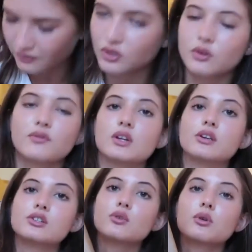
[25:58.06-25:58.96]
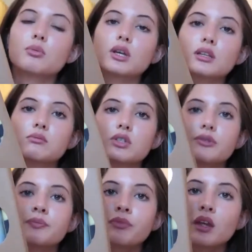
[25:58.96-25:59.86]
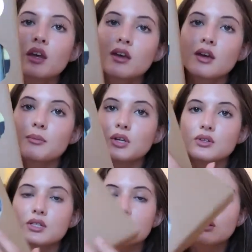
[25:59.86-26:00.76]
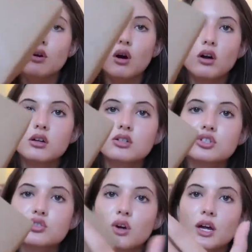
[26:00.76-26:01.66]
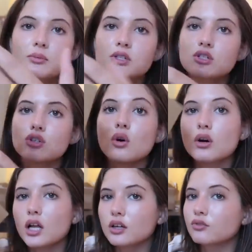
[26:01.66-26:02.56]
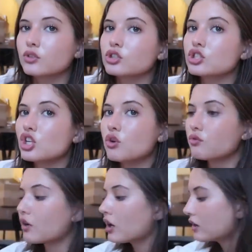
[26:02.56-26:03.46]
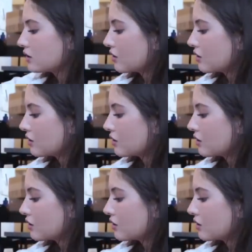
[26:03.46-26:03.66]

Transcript: I don't have nails. I don't want to break them, so. But you can see they're all striped, so colorful, so fun.